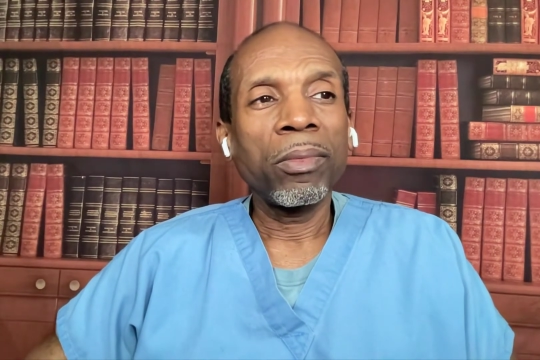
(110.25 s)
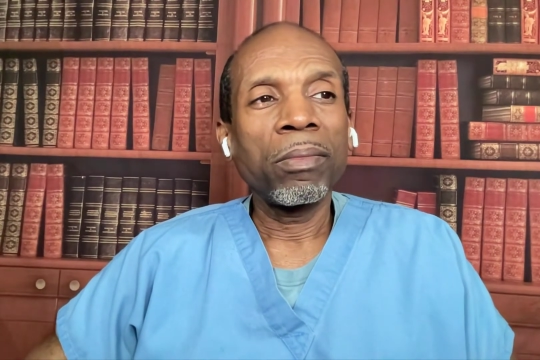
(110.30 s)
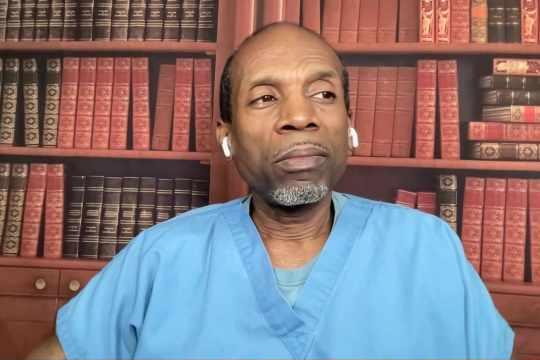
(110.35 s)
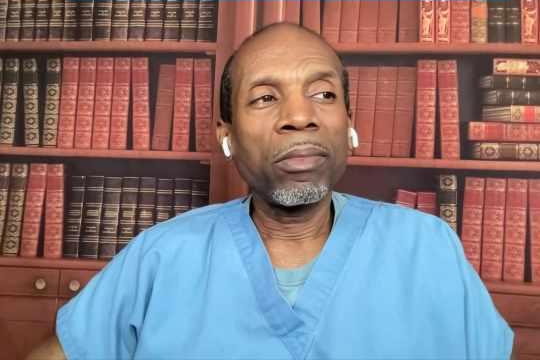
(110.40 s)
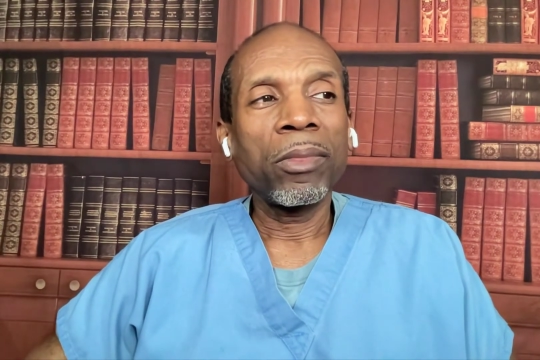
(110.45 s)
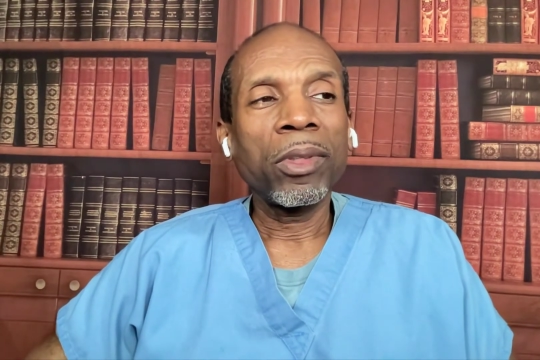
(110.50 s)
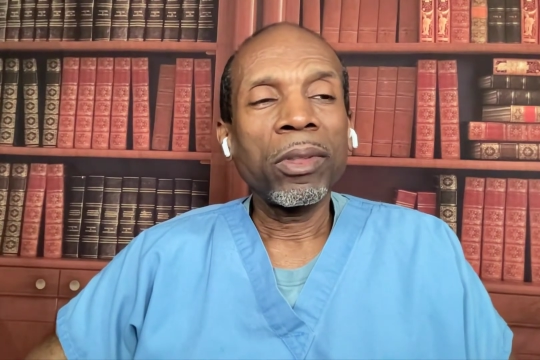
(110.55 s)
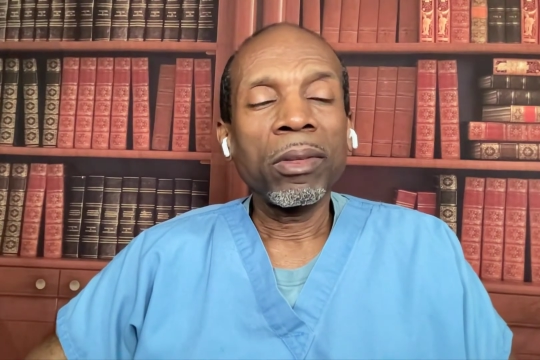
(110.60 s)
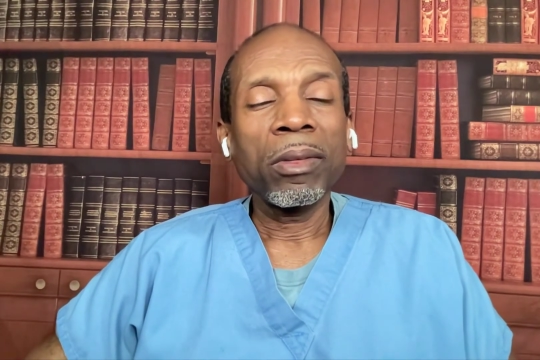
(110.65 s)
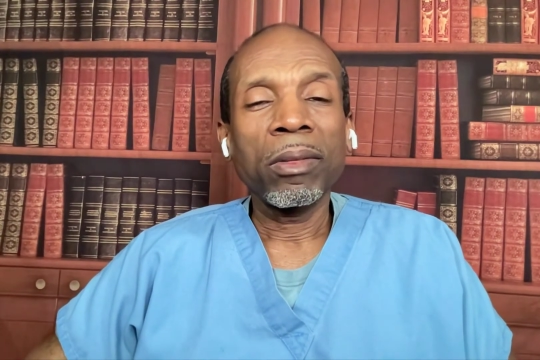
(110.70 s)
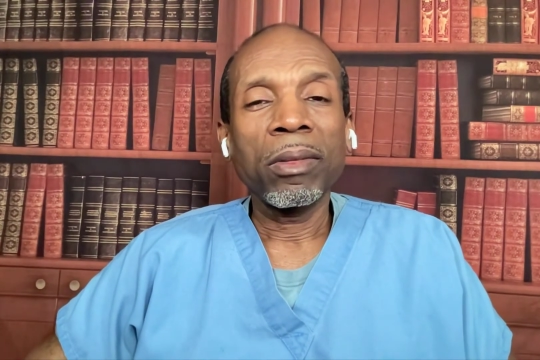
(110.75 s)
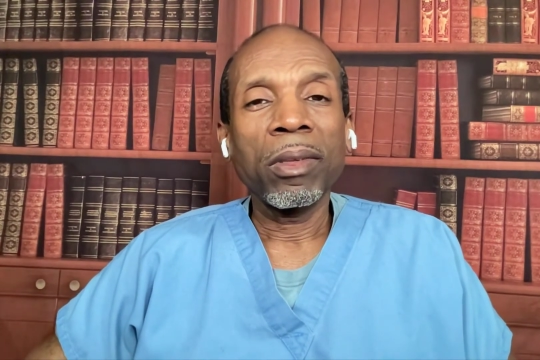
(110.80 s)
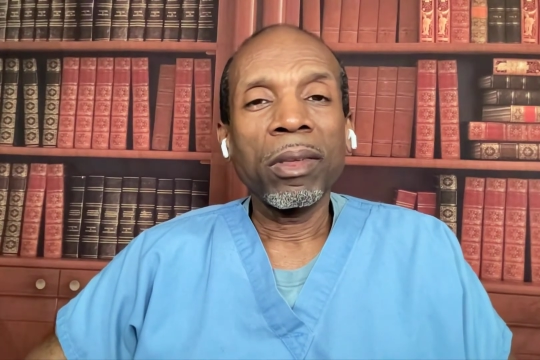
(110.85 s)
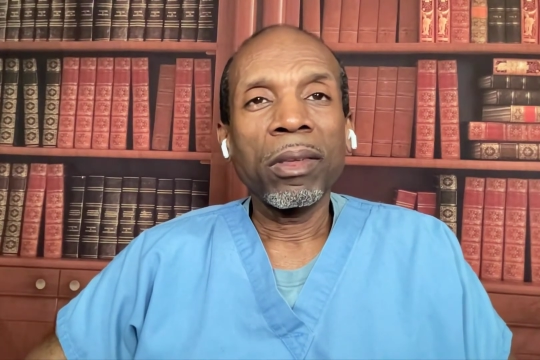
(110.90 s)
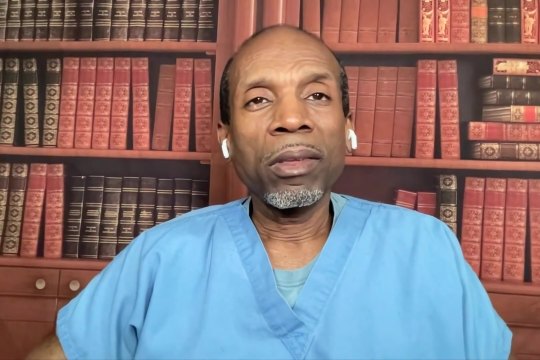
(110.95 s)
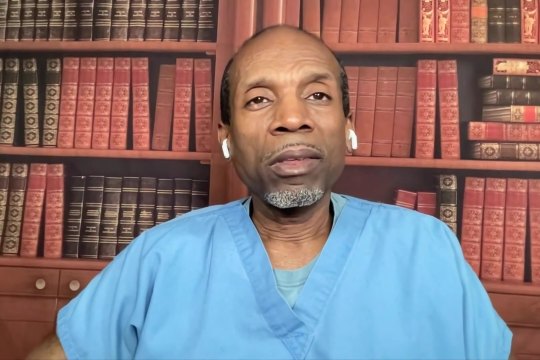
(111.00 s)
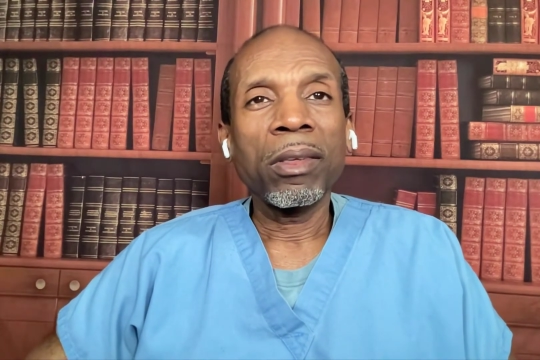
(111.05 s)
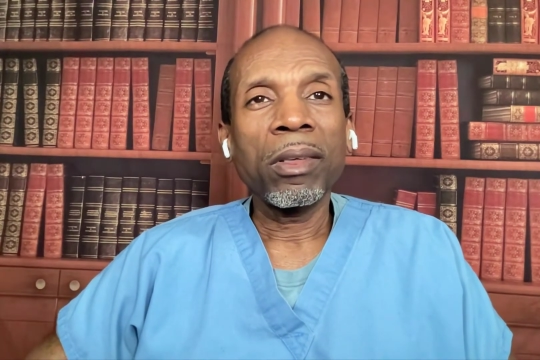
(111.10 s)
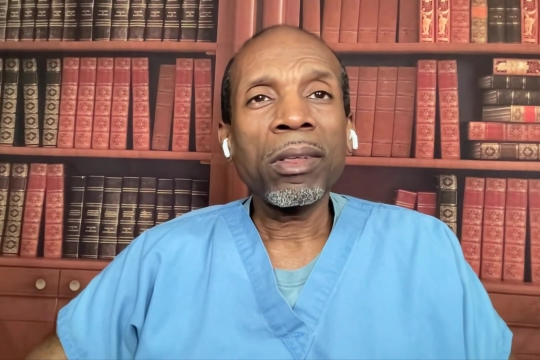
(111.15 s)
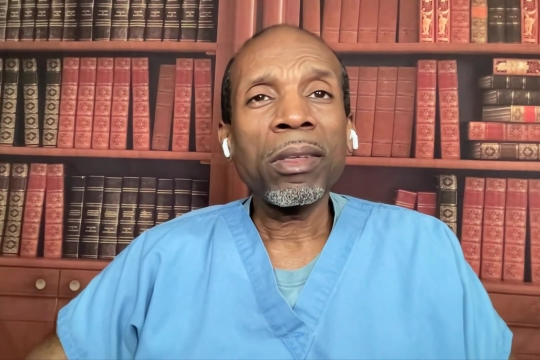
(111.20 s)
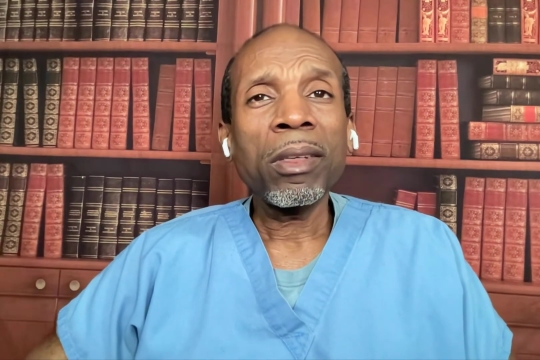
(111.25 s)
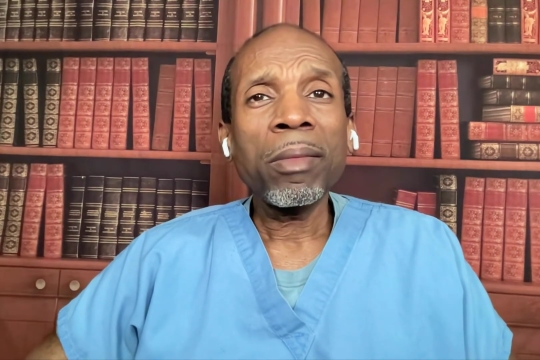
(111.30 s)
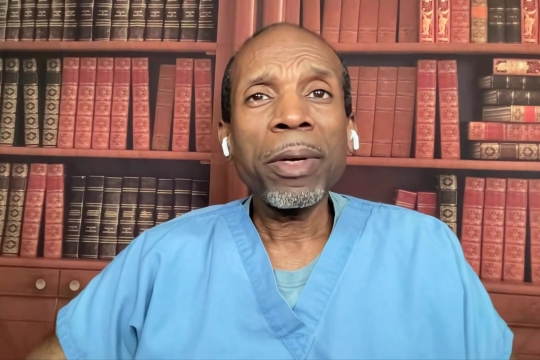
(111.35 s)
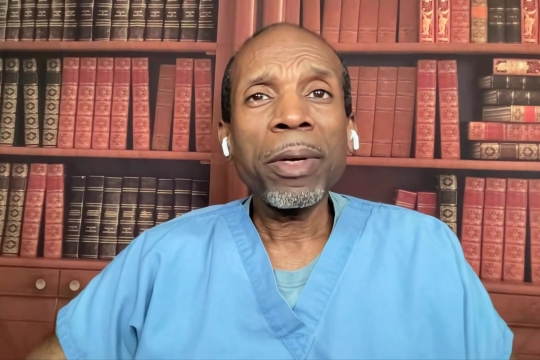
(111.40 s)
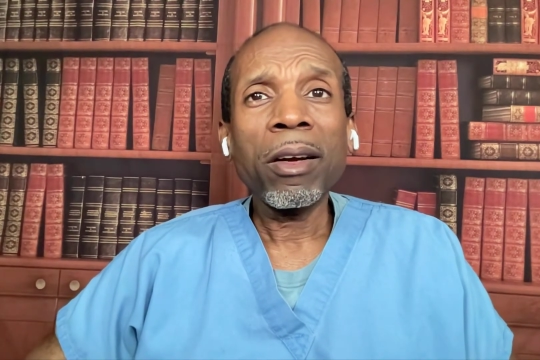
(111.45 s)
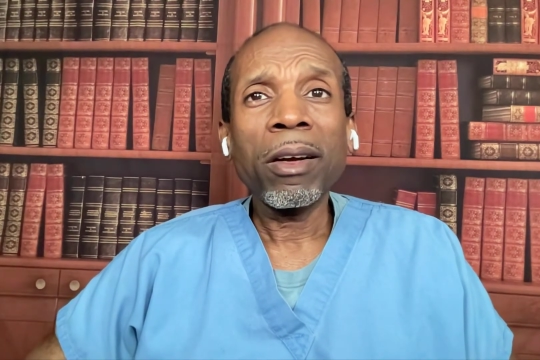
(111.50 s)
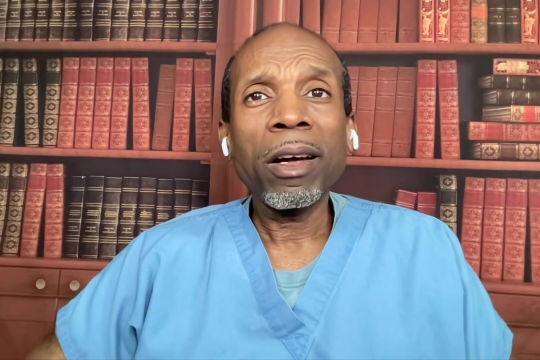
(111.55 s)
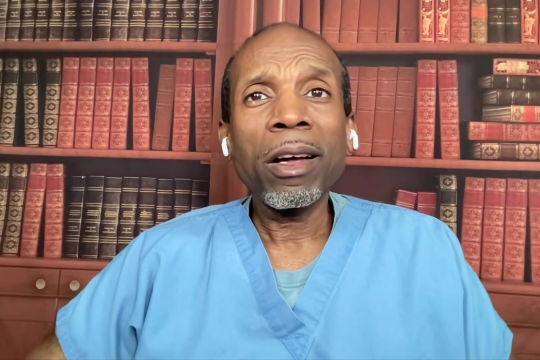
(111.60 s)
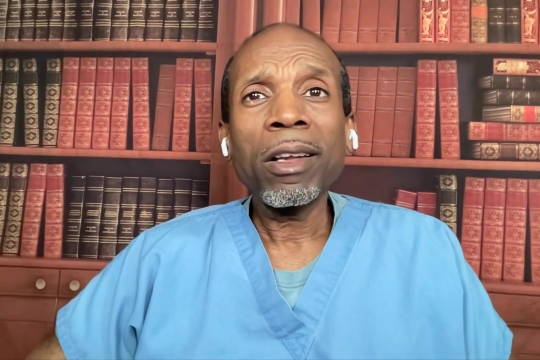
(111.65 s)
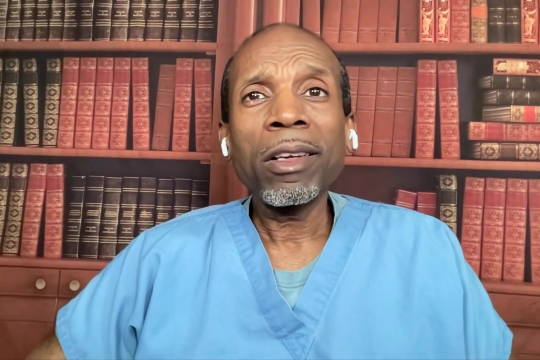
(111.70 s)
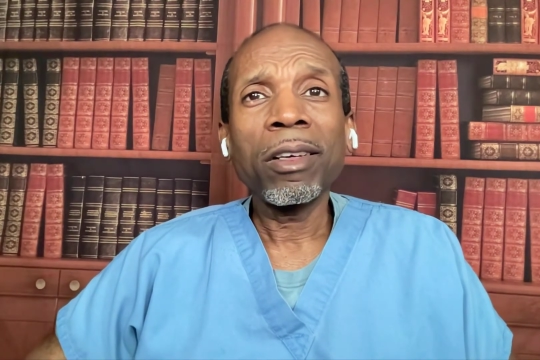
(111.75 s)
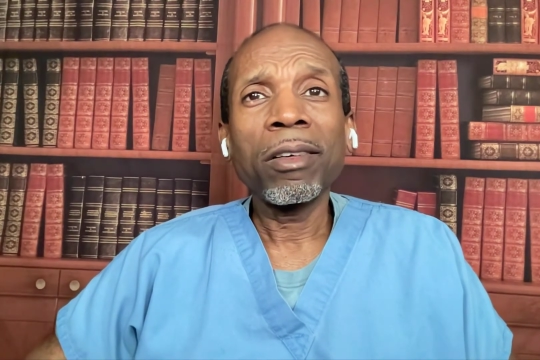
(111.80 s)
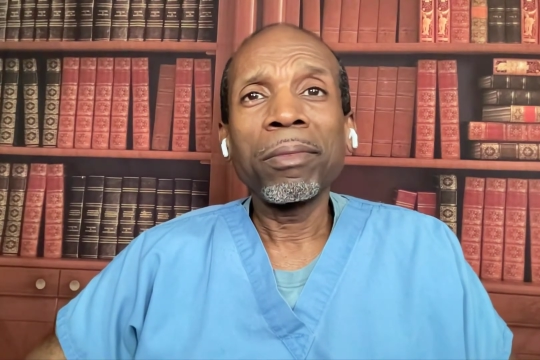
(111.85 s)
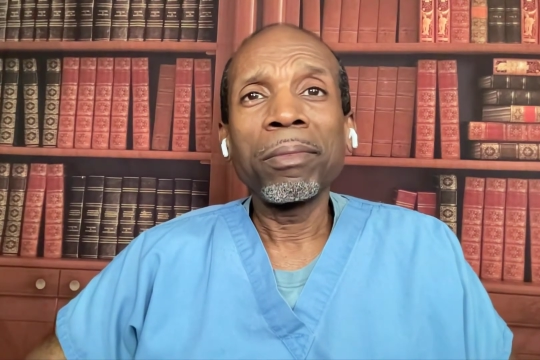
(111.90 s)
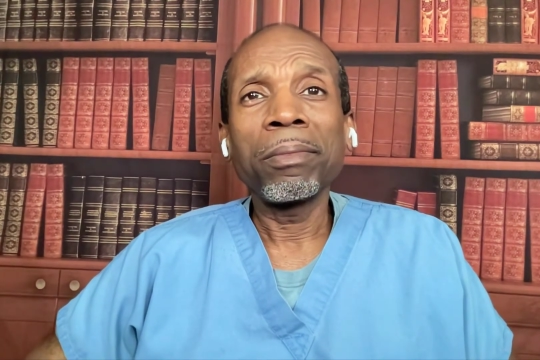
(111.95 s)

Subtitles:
just just about all of